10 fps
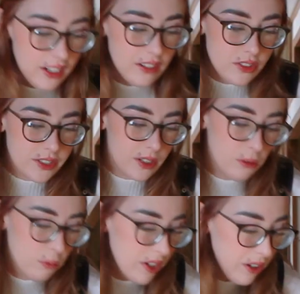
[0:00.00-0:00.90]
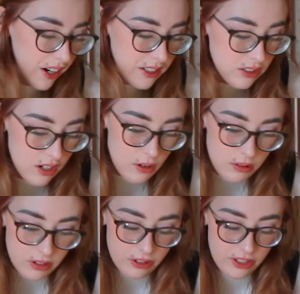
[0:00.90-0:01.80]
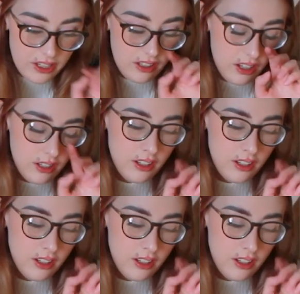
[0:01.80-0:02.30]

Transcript: right, so, well, I don't think